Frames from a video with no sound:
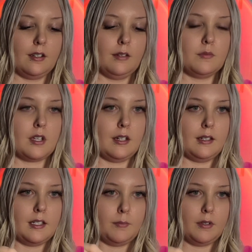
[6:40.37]
I'm just gonna
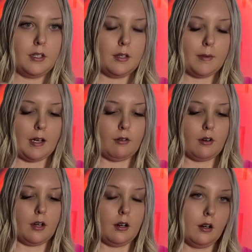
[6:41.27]
dip into the powder
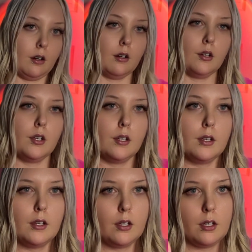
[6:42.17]
here.
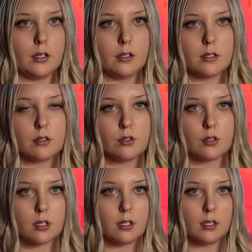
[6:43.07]
And this is
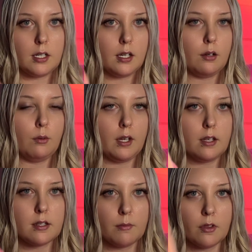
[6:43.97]
just gonna take away
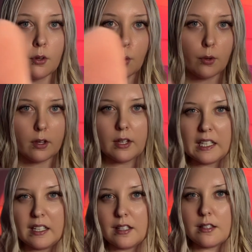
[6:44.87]
some of the
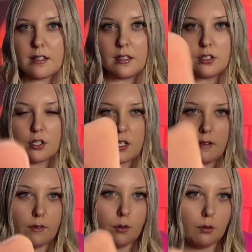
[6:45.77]
oiliness and just
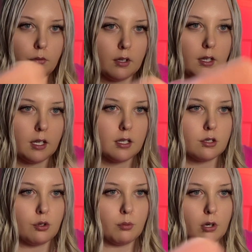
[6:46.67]
give you a really
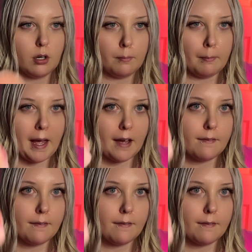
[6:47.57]
super matte